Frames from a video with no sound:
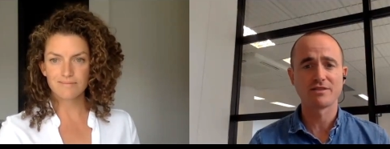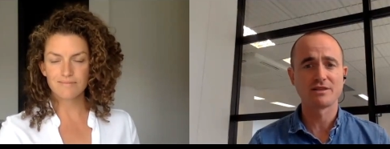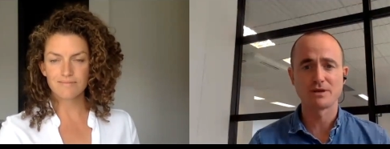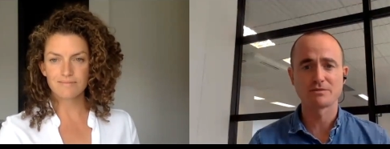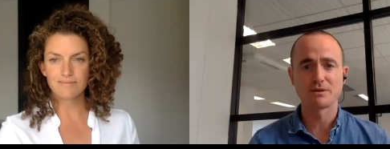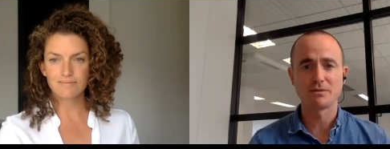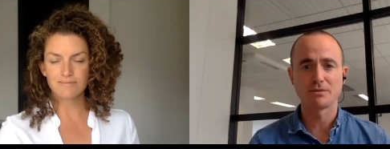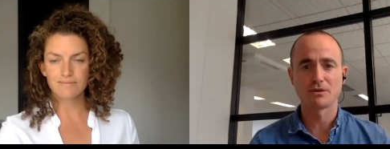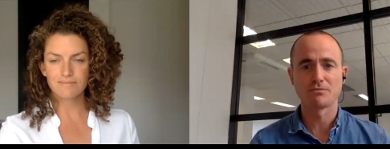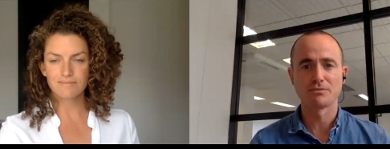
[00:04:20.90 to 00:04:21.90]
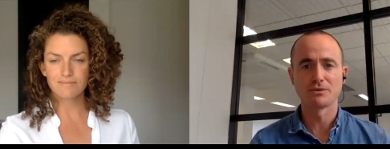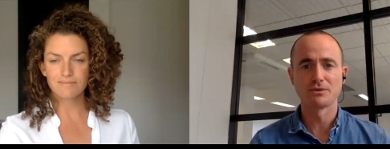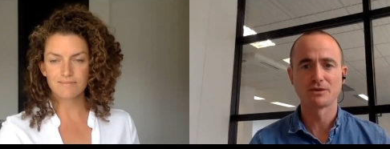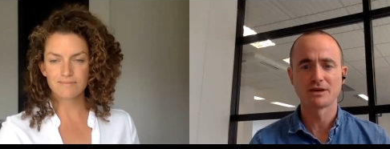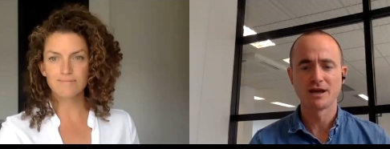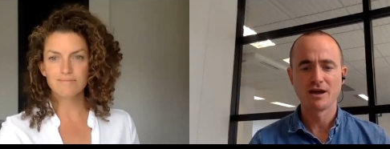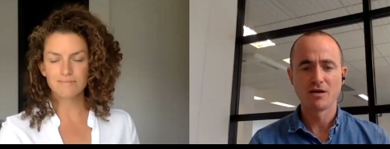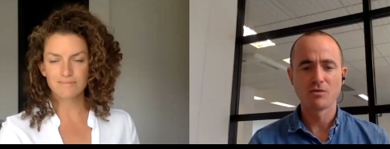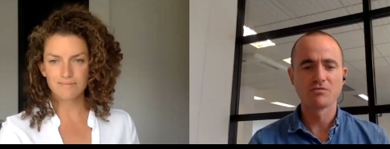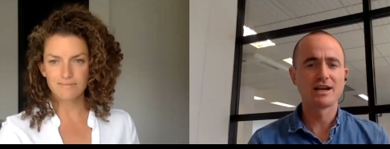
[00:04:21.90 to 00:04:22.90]
Speaker 1: the best people on board, and
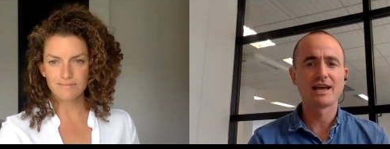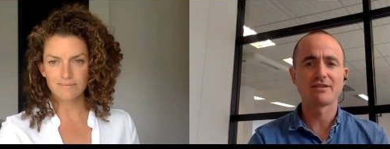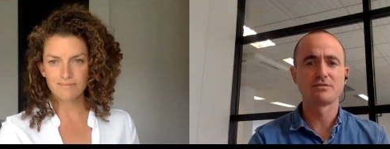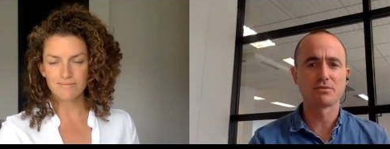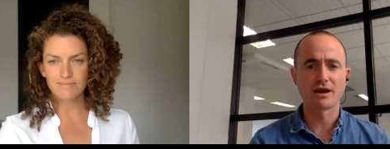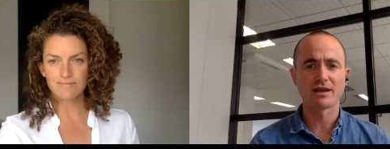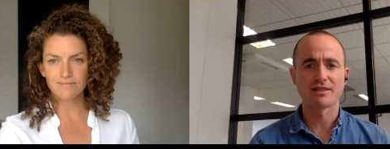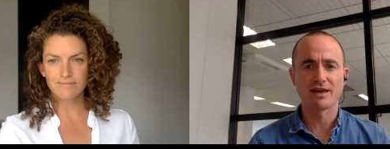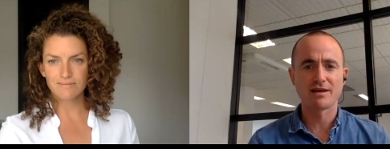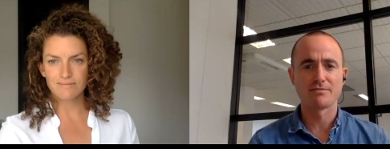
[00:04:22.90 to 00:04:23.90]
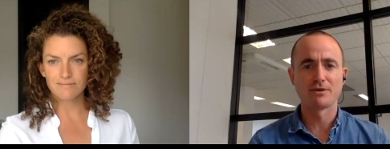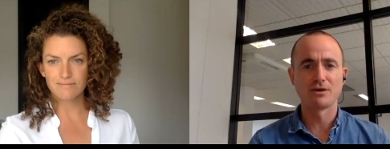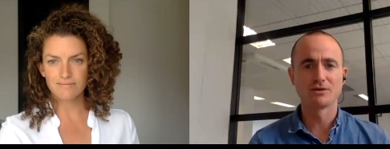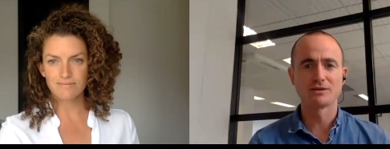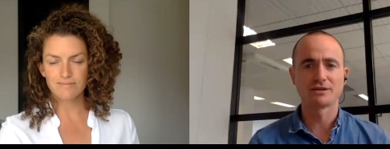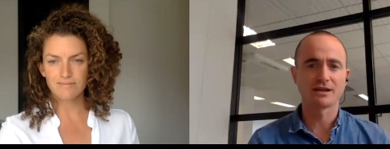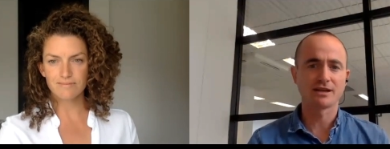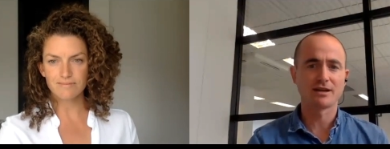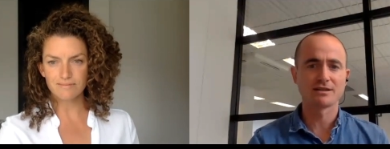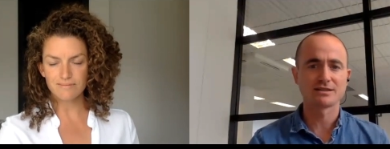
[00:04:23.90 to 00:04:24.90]
we really have to break that mold, and it
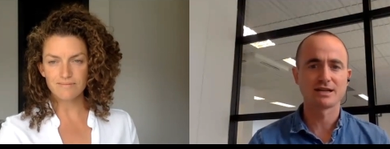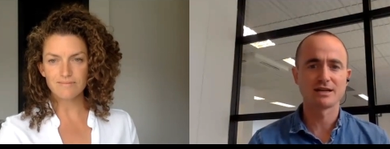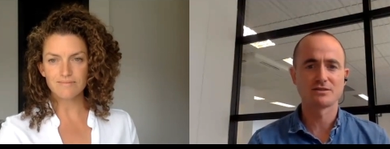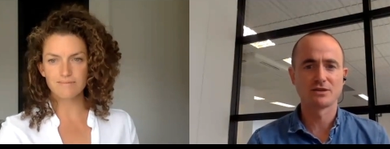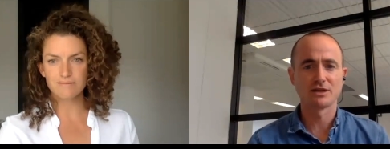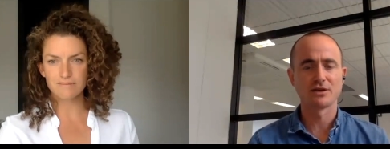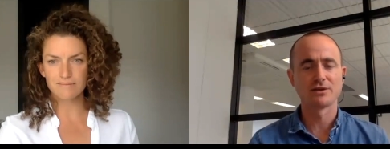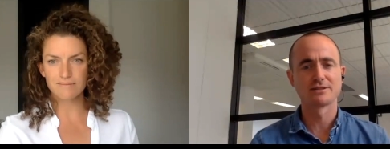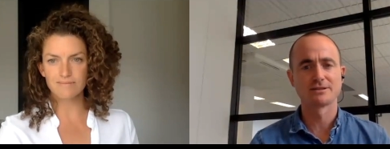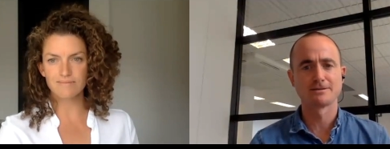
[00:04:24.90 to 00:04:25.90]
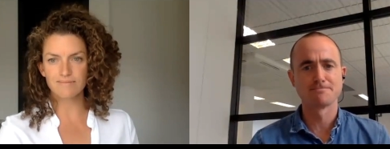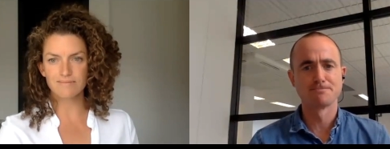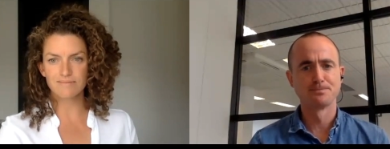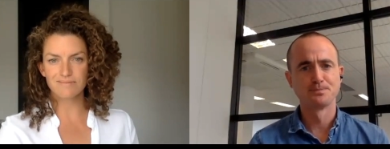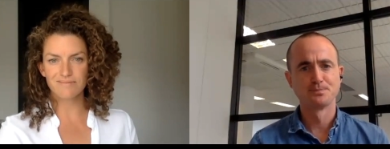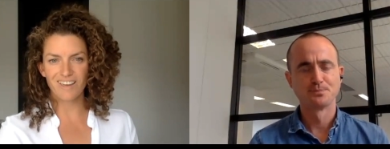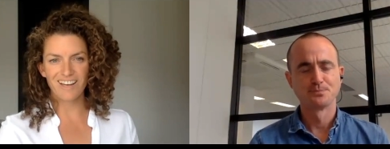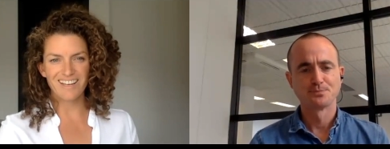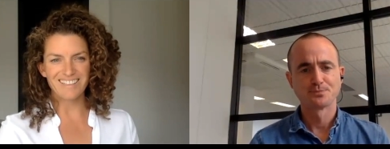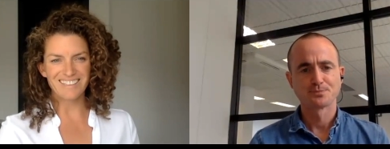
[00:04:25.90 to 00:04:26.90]
kind of starts early on, doesn't it?
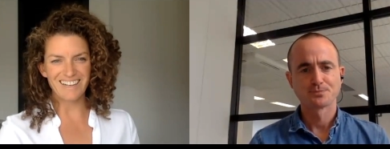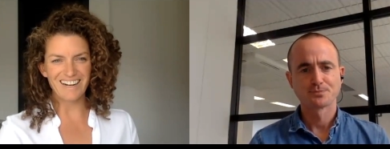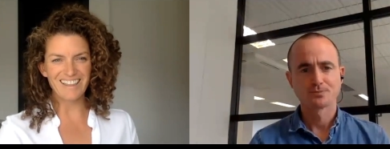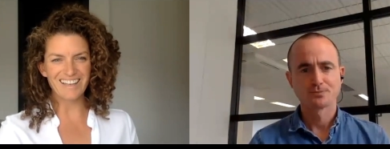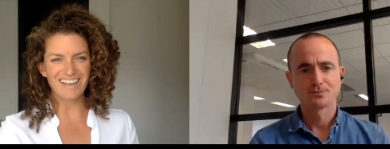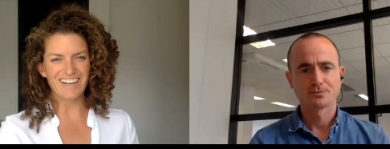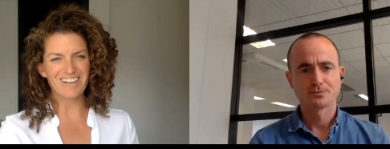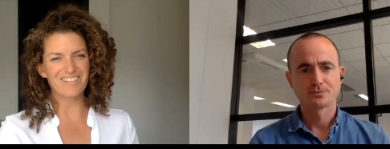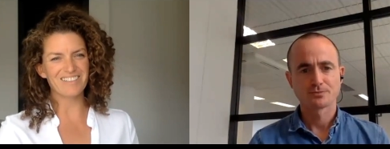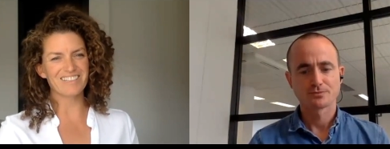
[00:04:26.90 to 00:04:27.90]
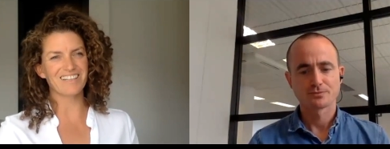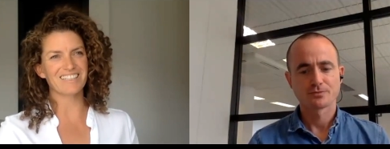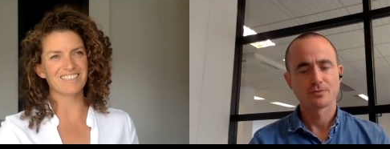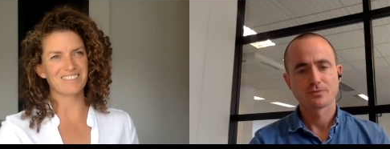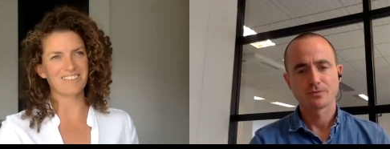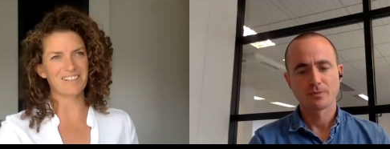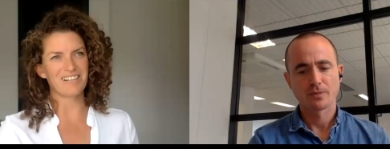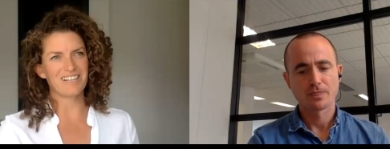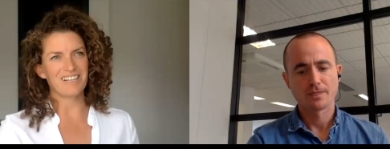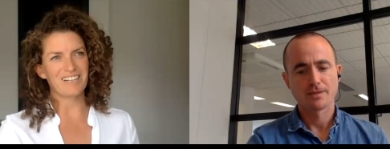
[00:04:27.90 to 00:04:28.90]
Speaker 2: Yeah, and I think I always like to, you
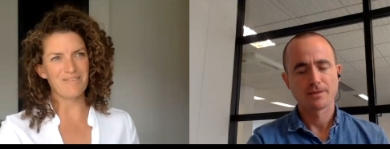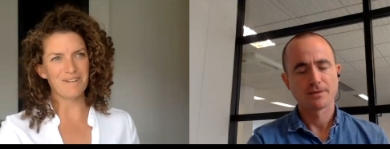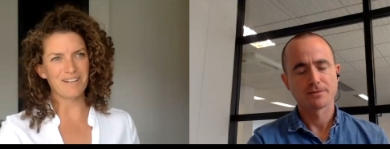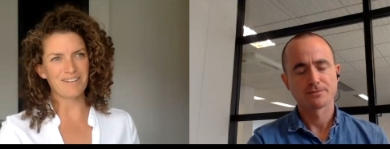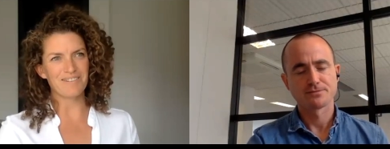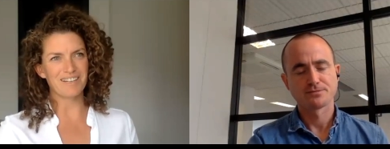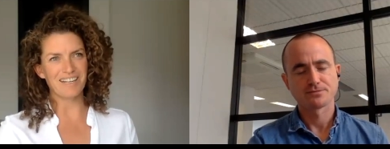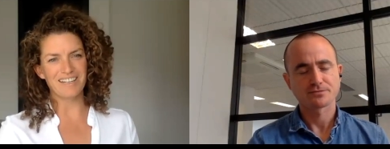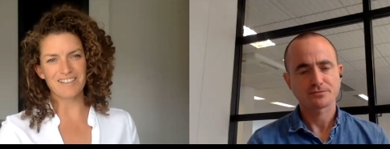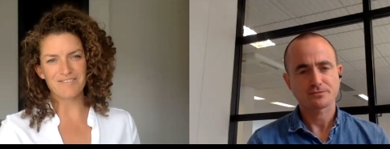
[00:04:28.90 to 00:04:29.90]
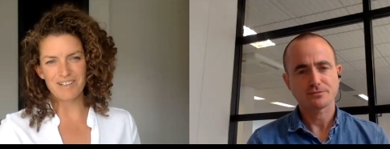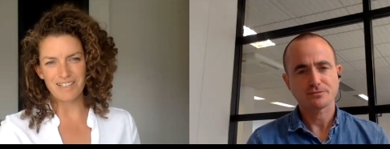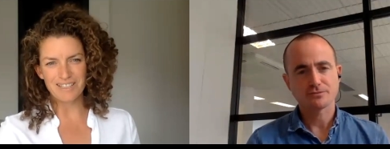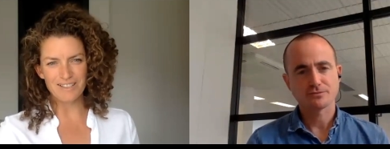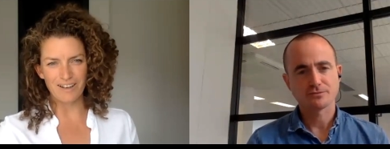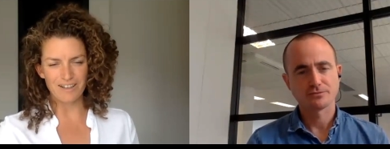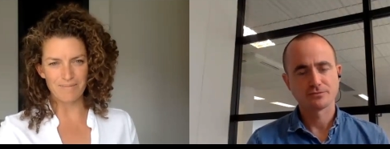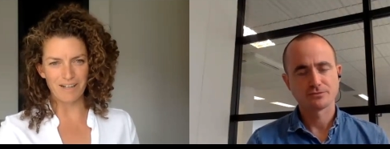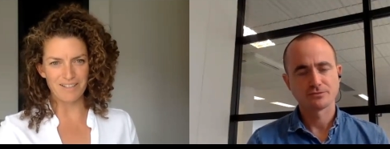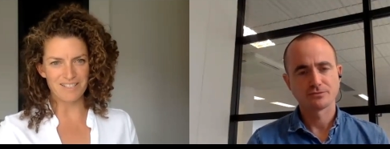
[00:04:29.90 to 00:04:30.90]
know, we can all get really excited
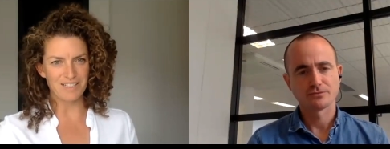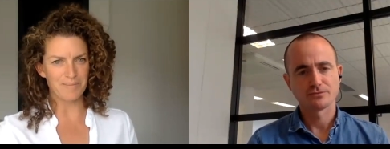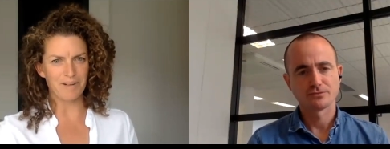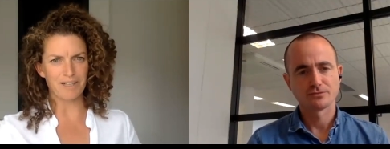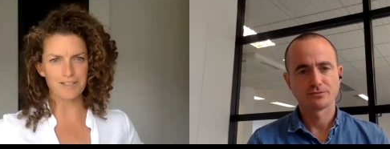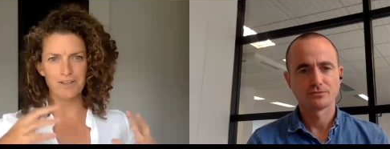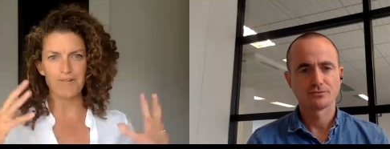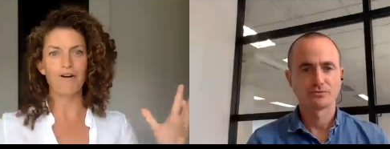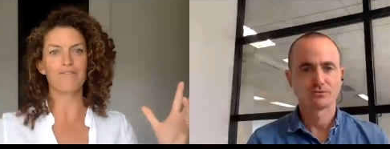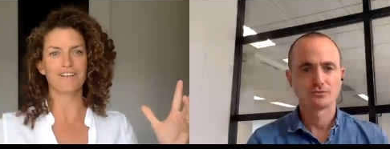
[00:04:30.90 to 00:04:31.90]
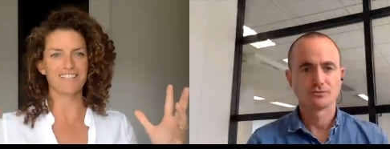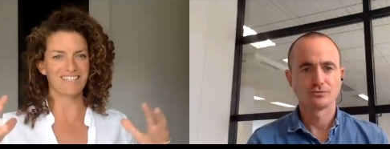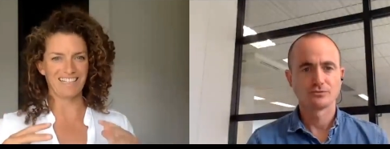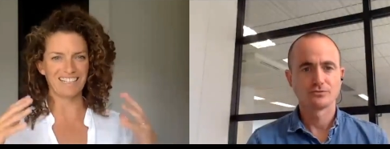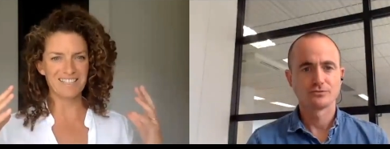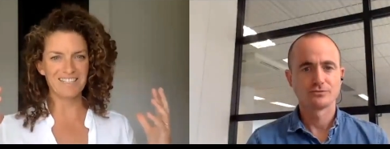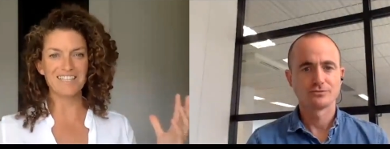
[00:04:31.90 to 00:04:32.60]
about these things and be like, it's so obvious. Like, let's